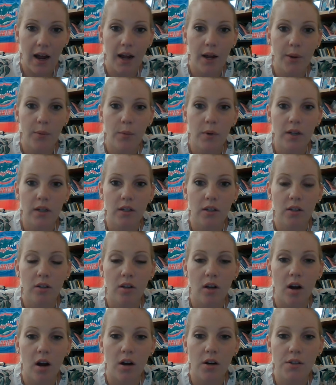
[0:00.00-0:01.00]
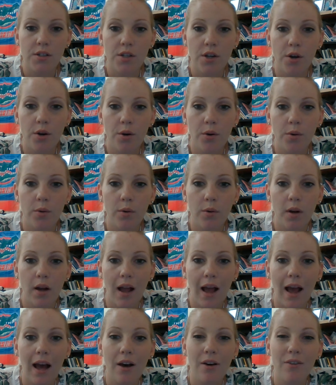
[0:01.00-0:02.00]
will also
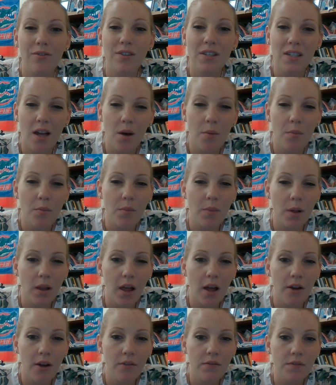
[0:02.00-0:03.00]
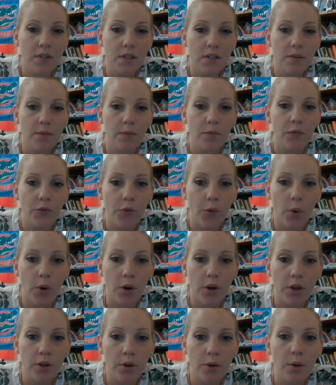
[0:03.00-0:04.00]
have some gloves for
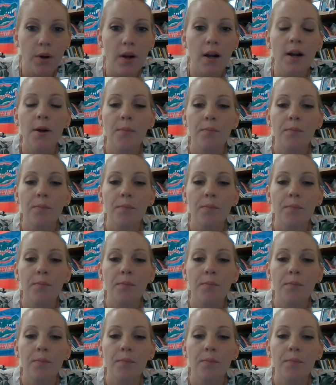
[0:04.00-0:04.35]
you